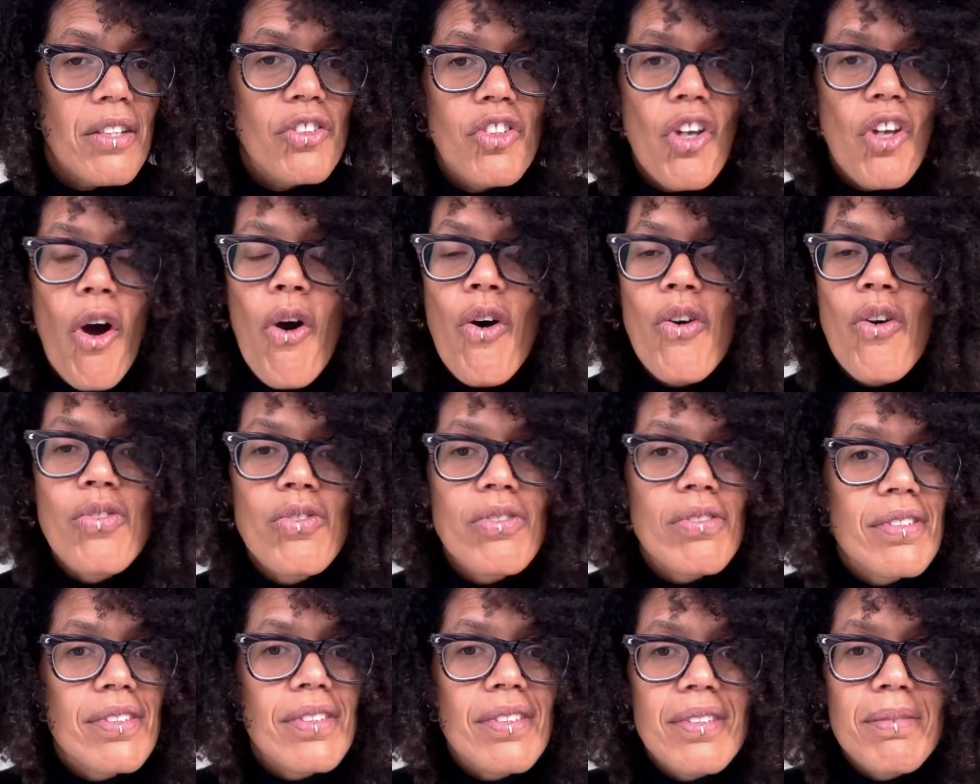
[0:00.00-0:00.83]

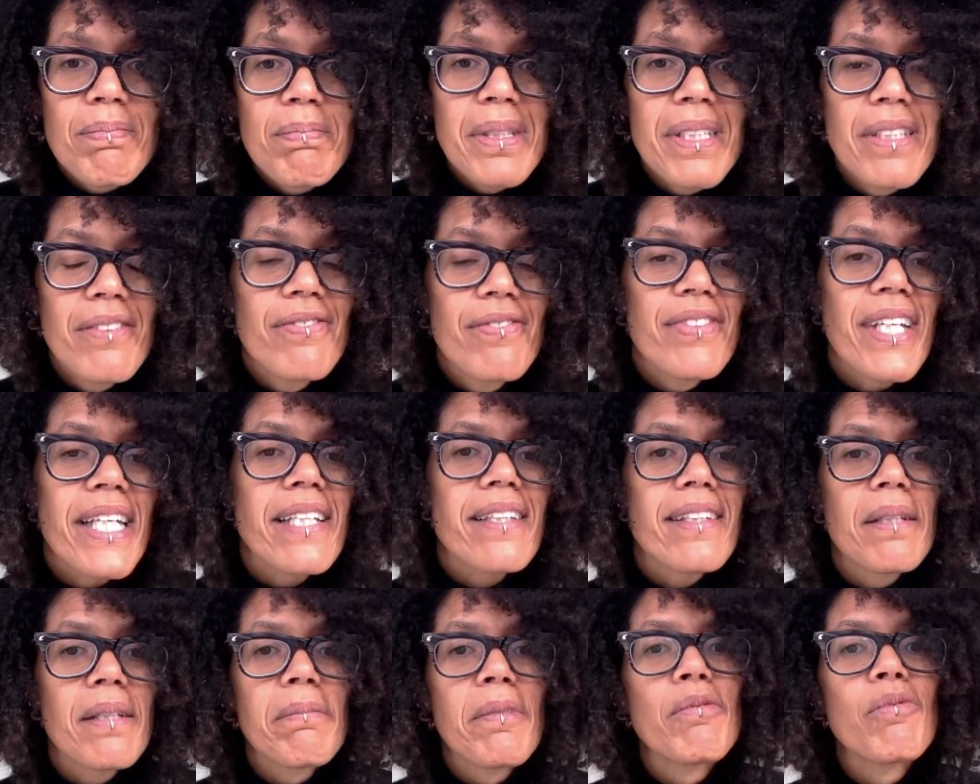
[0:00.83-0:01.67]
don't be a
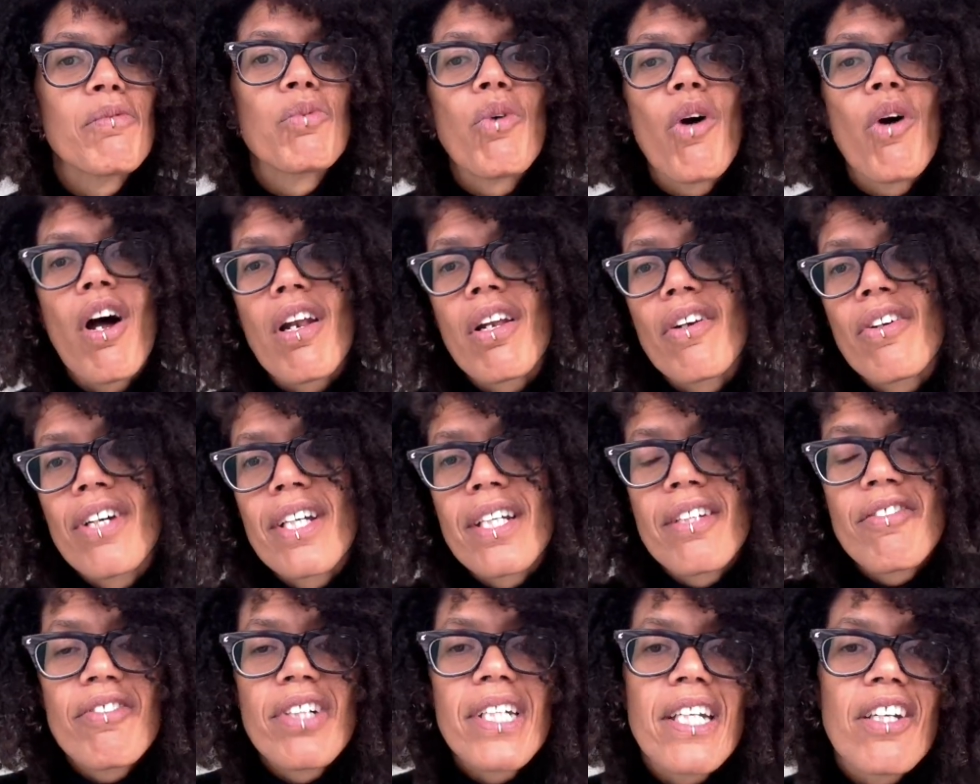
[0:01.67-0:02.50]
victim and wallow
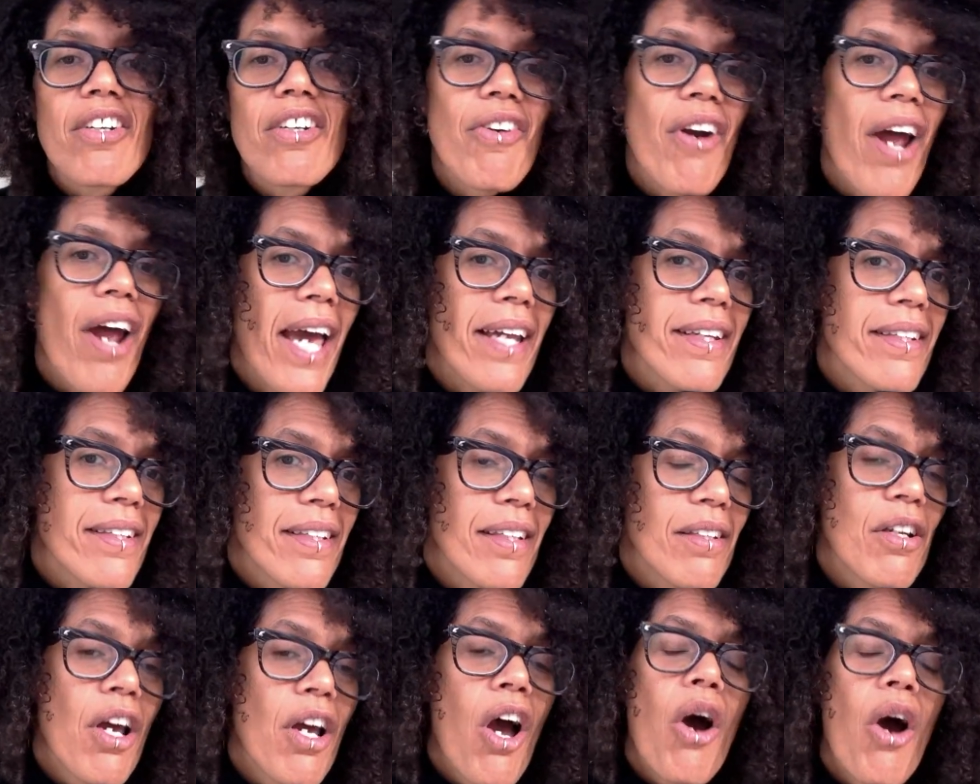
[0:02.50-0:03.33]
in regret
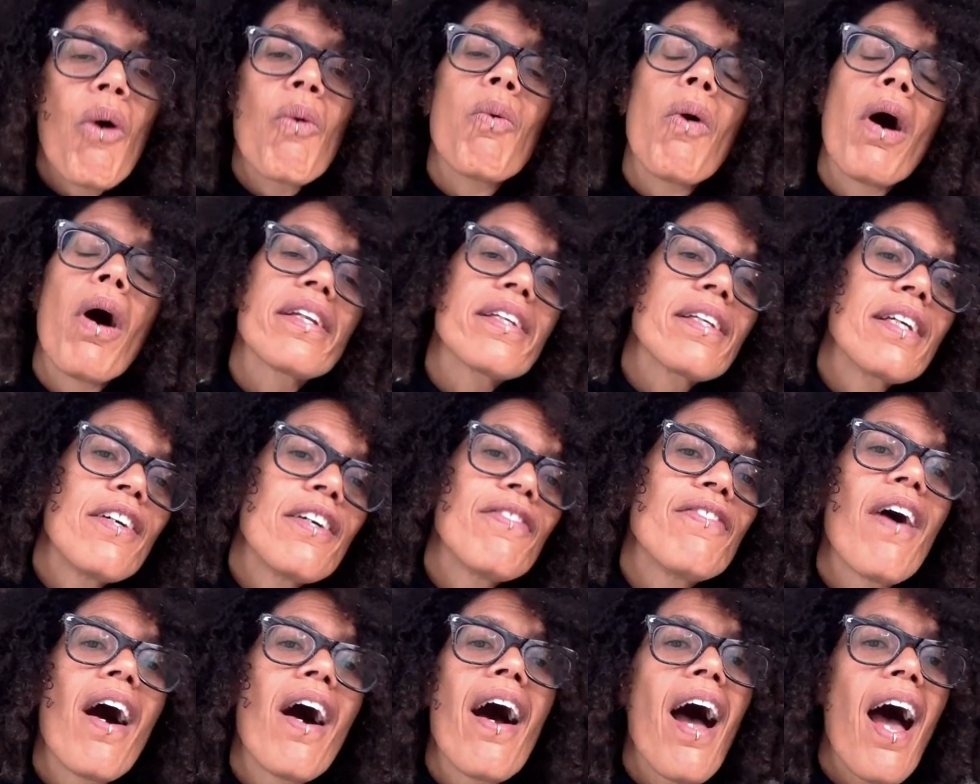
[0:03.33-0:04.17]
and what
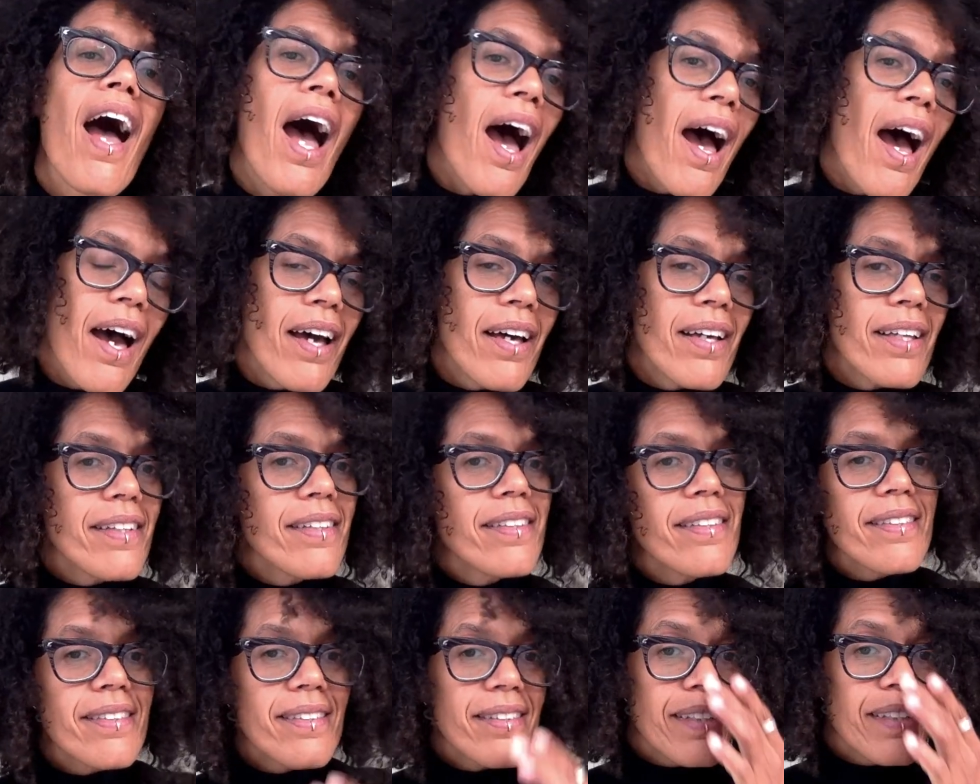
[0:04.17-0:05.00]
if I
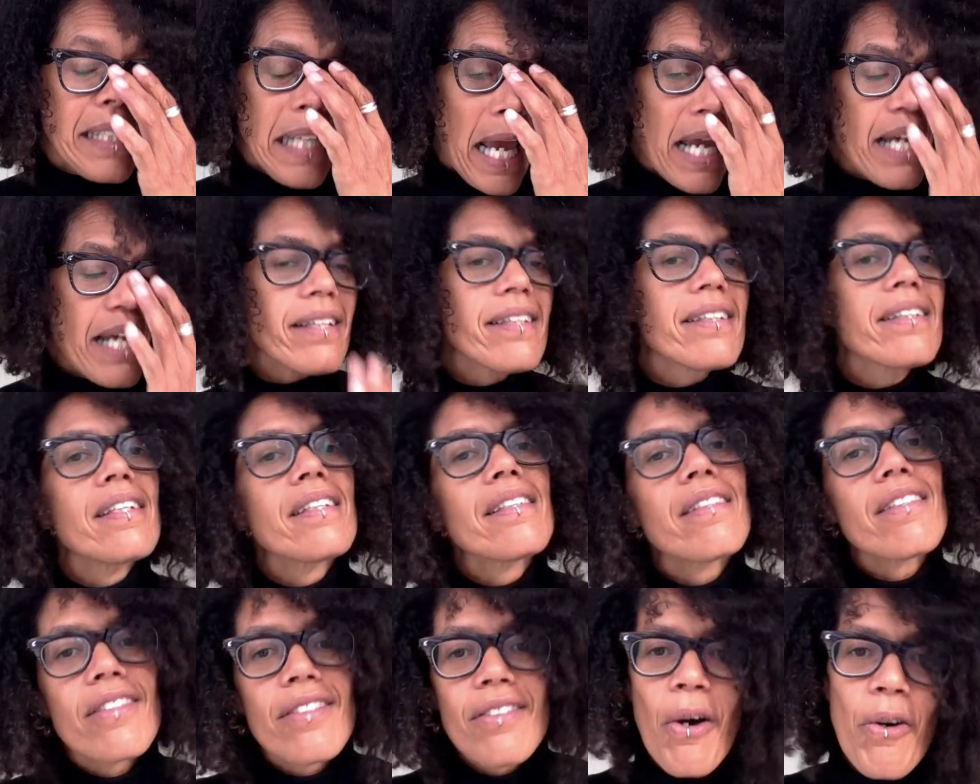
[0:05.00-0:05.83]
had
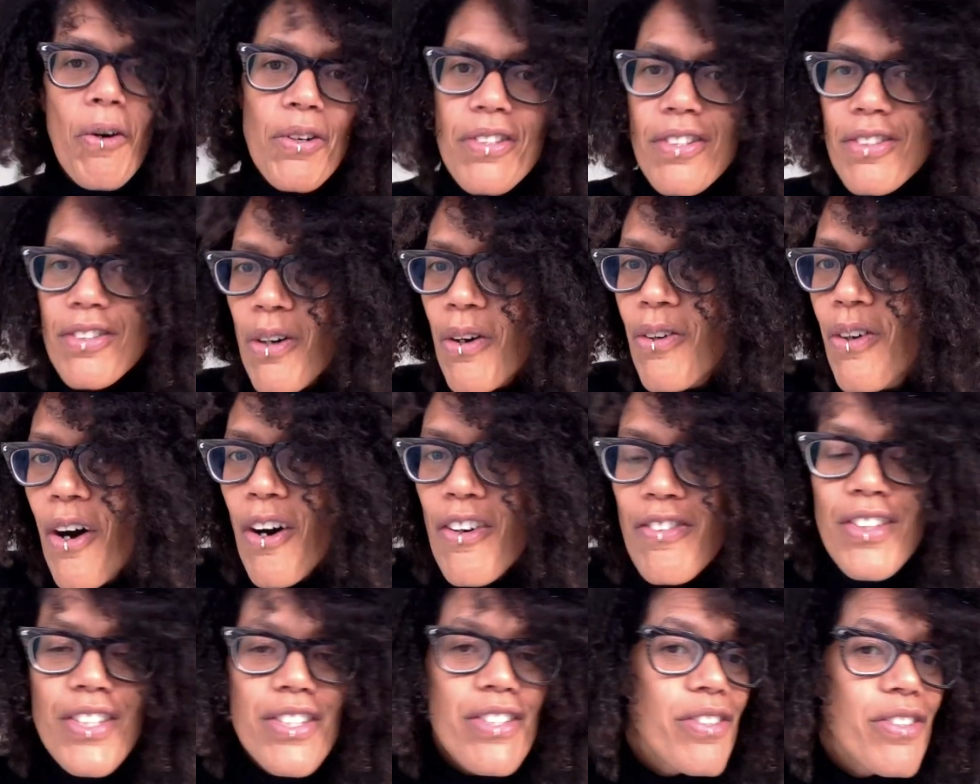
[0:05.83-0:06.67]
dated so and so
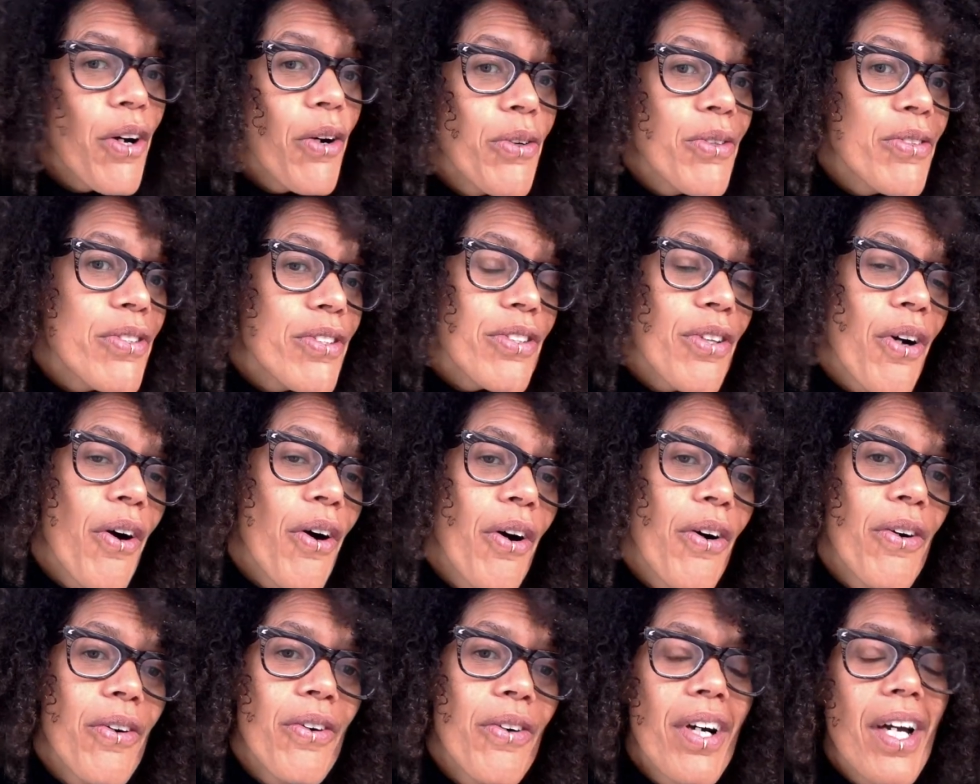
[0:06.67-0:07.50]
over so and
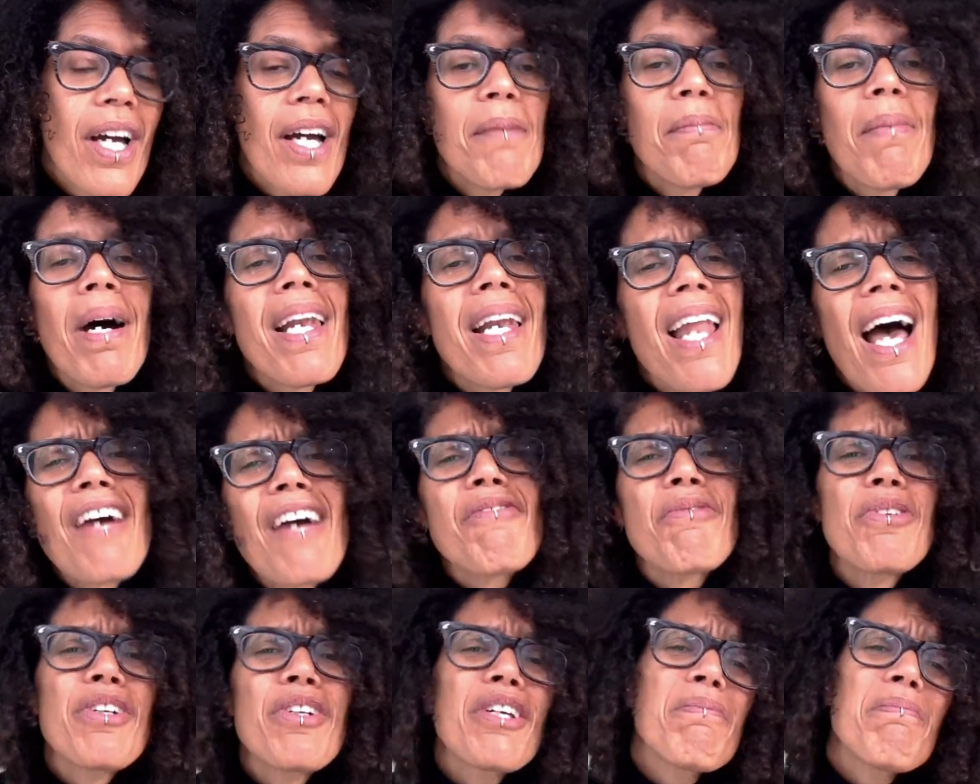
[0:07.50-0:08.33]
so, my
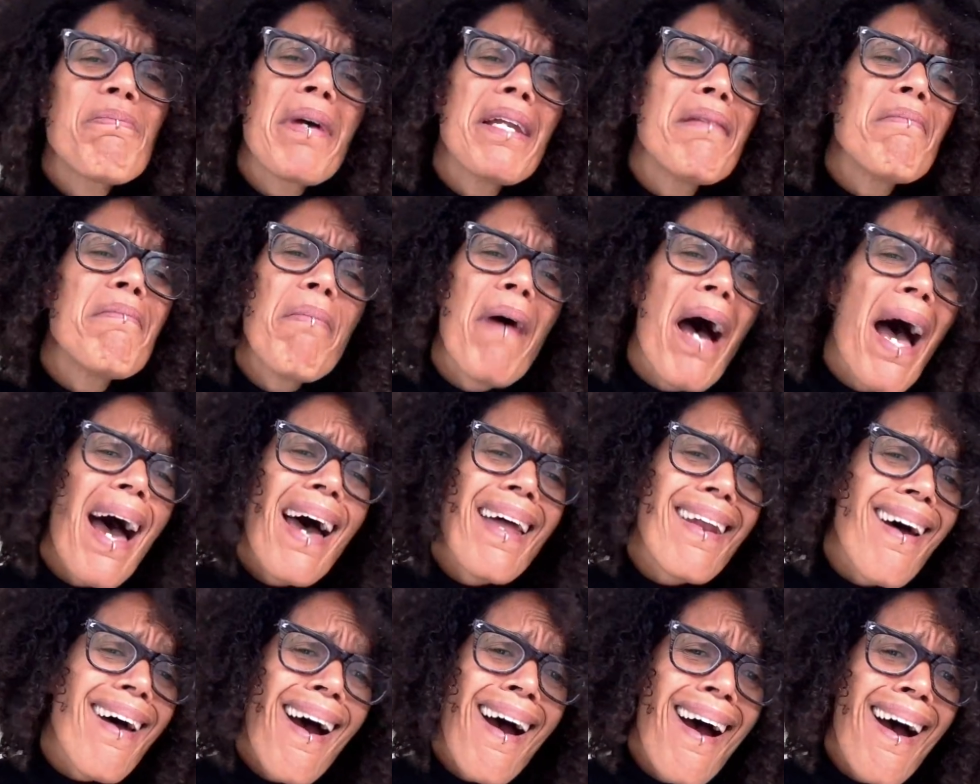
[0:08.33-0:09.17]
life would have been
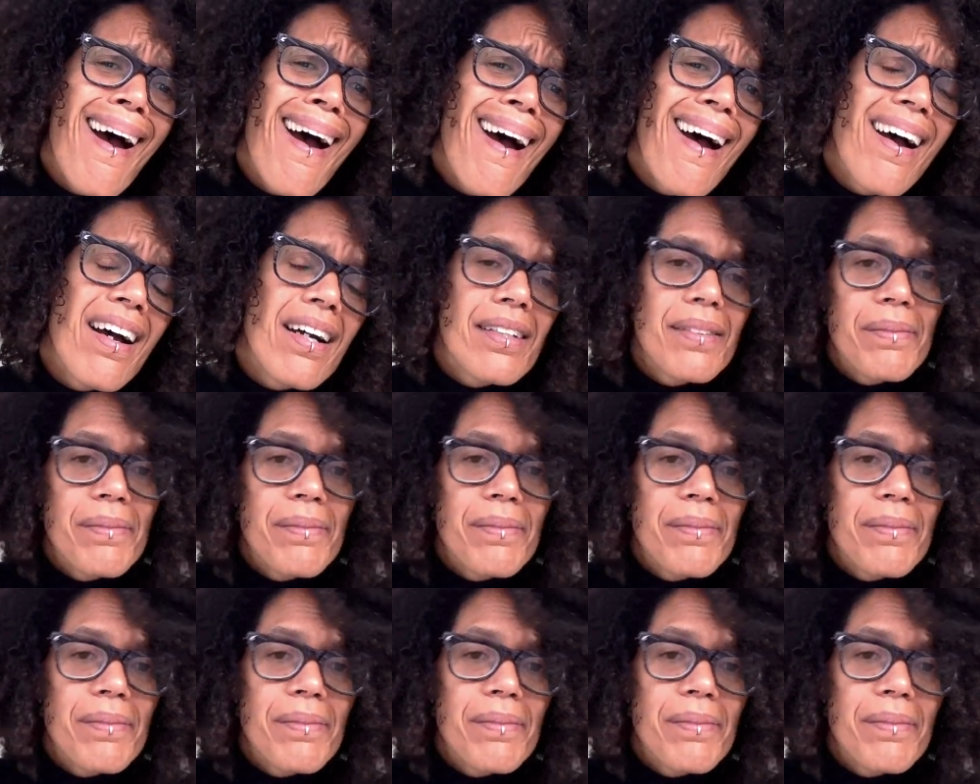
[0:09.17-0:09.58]
better.